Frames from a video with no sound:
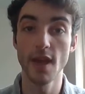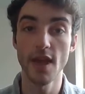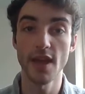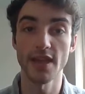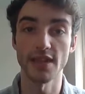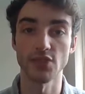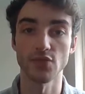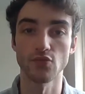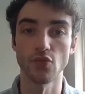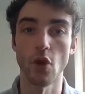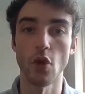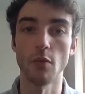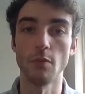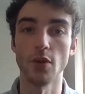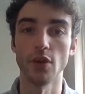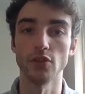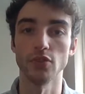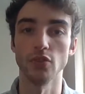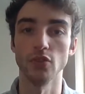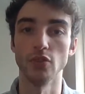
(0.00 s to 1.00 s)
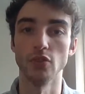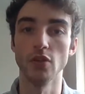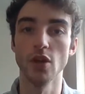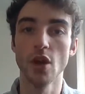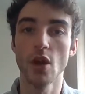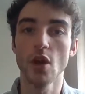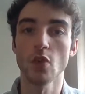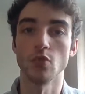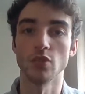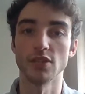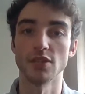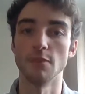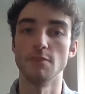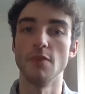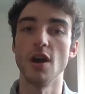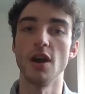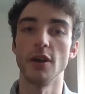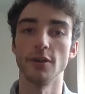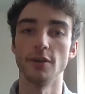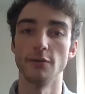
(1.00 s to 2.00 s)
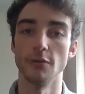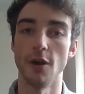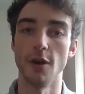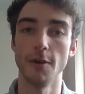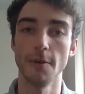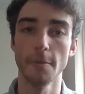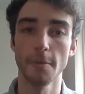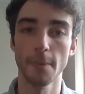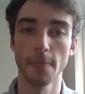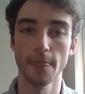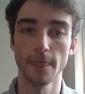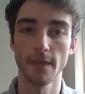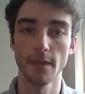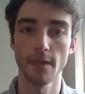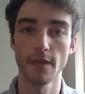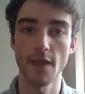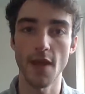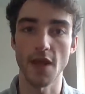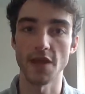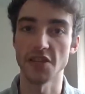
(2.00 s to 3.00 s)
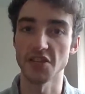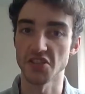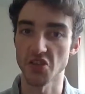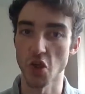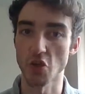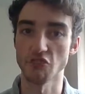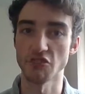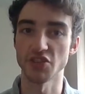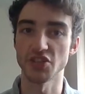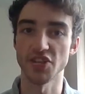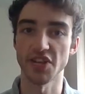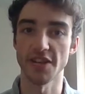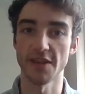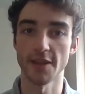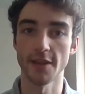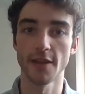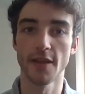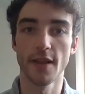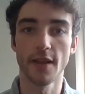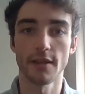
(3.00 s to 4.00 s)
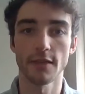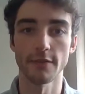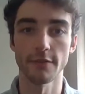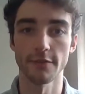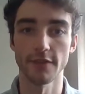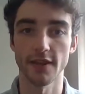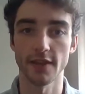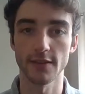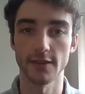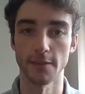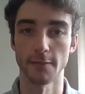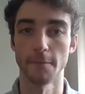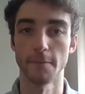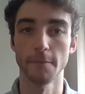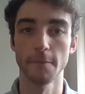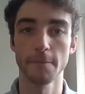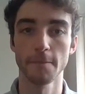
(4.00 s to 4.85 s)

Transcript: His role model was a murderer, and his origin the victim.